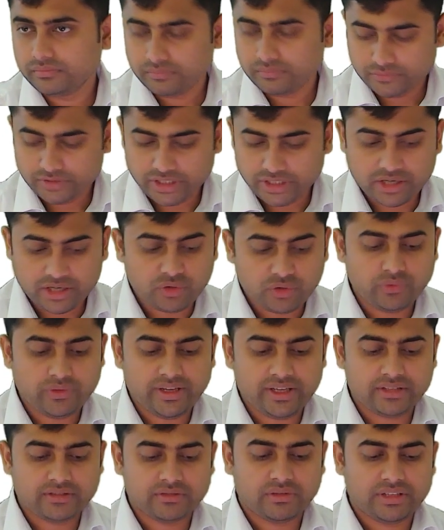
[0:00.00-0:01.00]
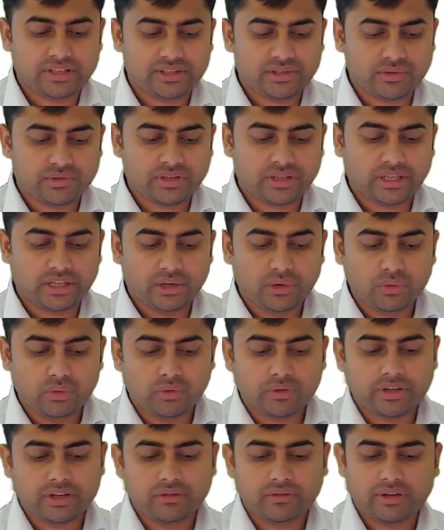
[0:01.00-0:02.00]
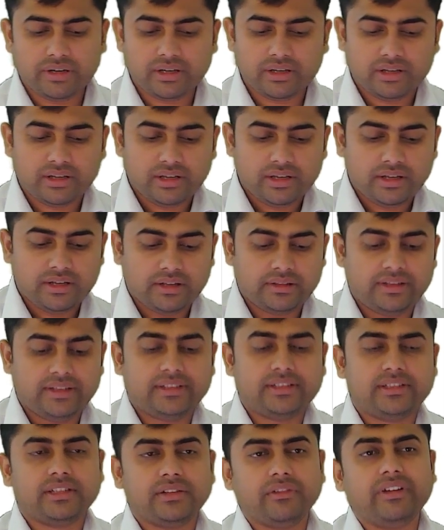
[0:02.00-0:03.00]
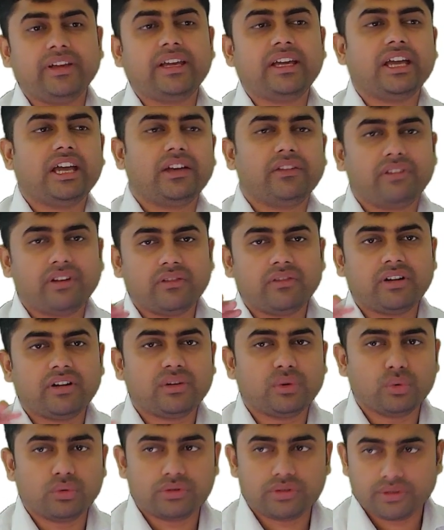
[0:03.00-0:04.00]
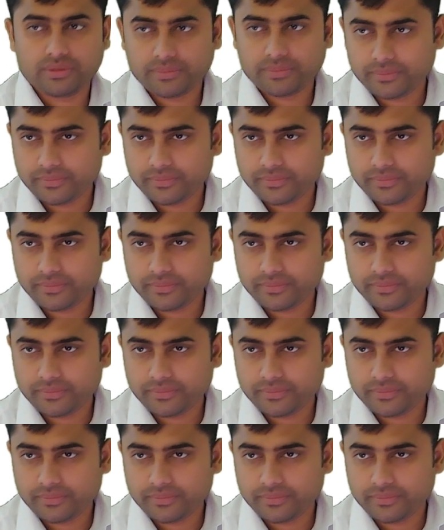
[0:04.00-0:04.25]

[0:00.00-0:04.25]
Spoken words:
There are two ways. One is using new keyword. This way everyone knows.